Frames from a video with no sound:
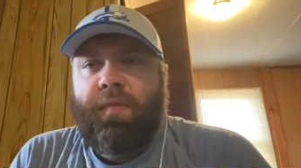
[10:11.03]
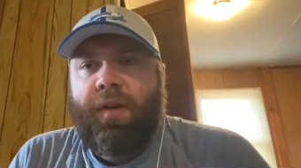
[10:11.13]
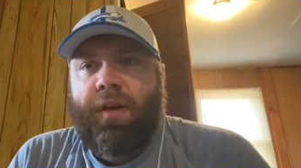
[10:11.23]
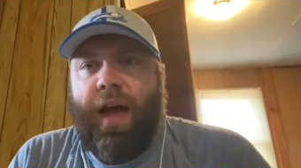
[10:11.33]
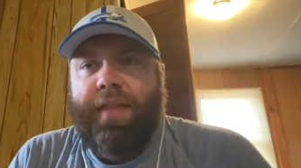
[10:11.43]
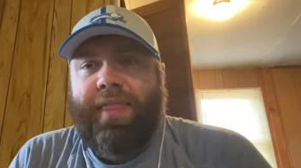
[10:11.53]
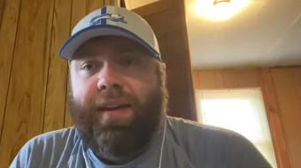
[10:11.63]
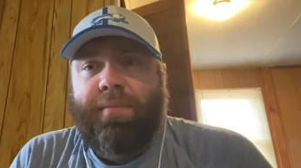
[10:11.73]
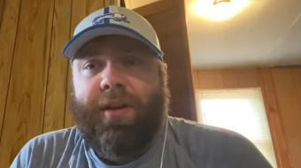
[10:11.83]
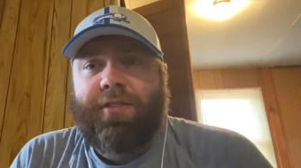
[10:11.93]
I
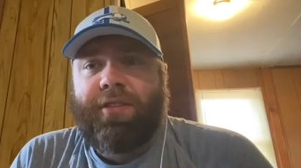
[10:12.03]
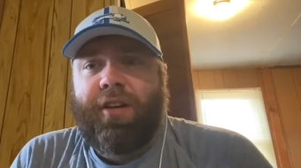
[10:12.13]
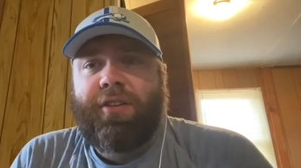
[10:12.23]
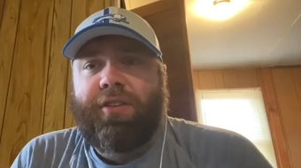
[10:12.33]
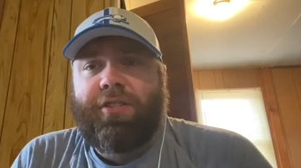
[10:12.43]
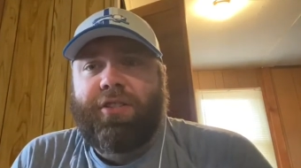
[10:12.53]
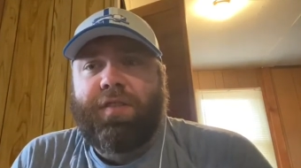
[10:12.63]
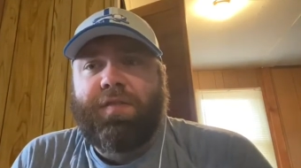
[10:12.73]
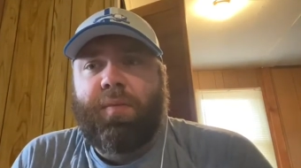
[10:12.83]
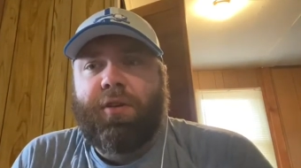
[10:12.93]
think Mel Tucker
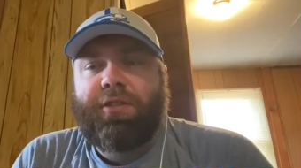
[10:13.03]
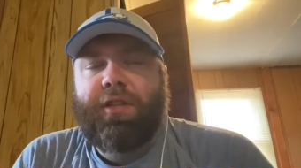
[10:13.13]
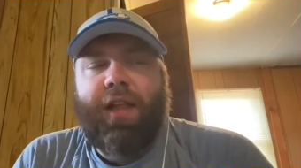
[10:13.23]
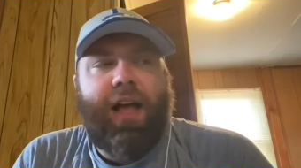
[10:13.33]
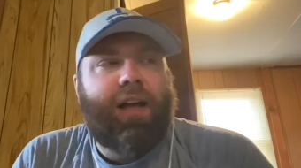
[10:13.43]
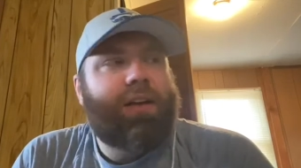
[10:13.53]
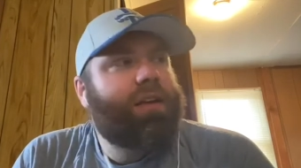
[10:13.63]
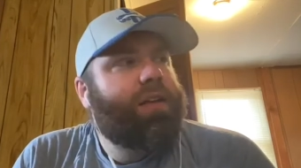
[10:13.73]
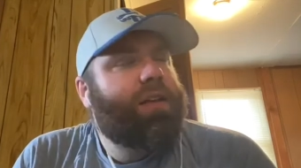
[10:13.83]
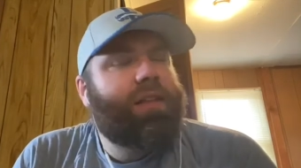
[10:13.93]
deserves more slack
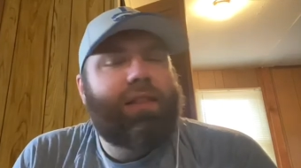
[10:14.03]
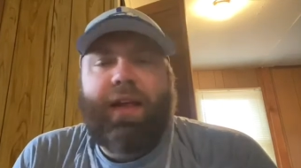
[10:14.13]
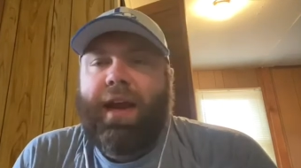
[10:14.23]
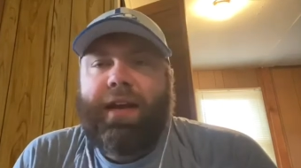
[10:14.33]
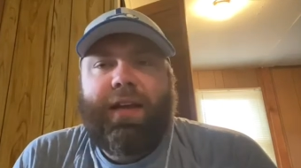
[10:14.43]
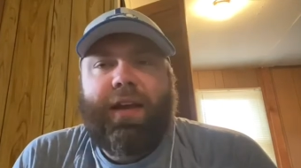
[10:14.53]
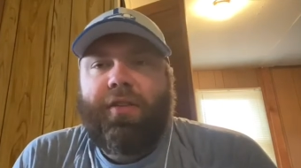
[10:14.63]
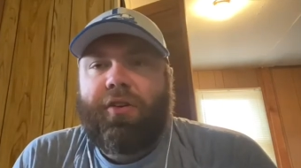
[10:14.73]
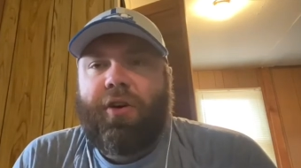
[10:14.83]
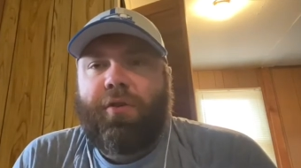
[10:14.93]
than any
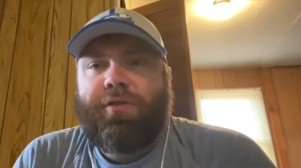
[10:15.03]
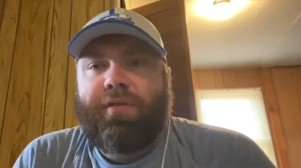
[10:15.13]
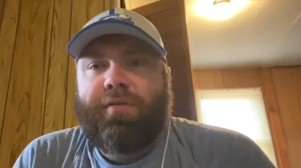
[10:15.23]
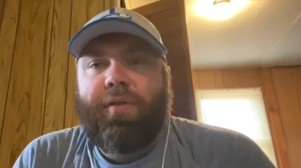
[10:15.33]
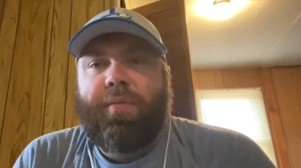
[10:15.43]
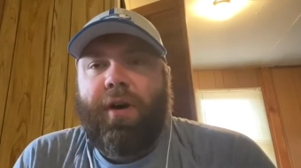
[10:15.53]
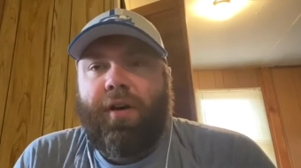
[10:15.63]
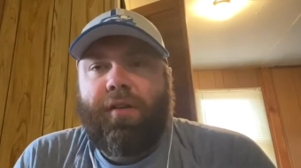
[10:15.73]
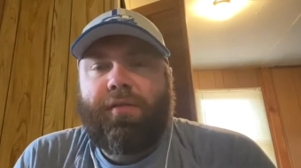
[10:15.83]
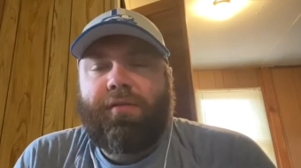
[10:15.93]
other coach in
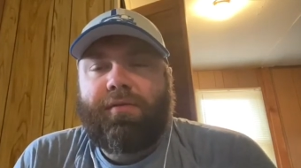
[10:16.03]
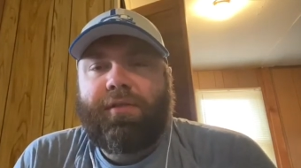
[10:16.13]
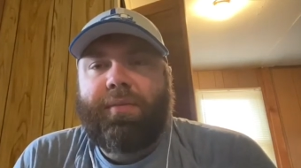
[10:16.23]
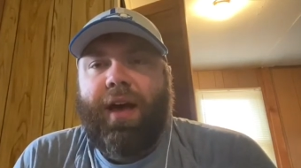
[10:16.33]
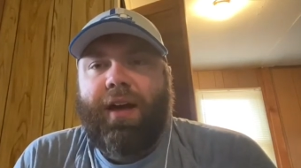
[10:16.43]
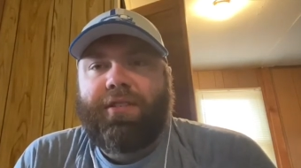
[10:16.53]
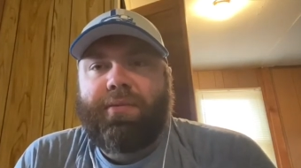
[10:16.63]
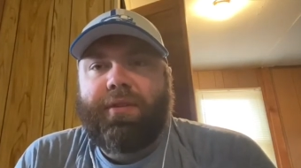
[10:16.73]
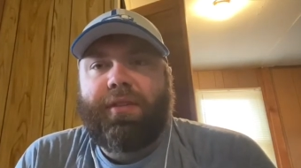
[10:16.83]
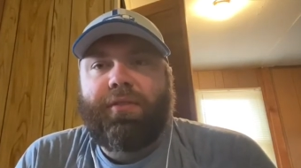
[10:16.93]
football, to be honest
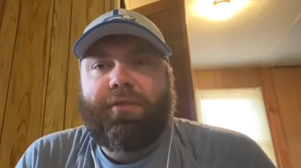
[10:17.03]
with you.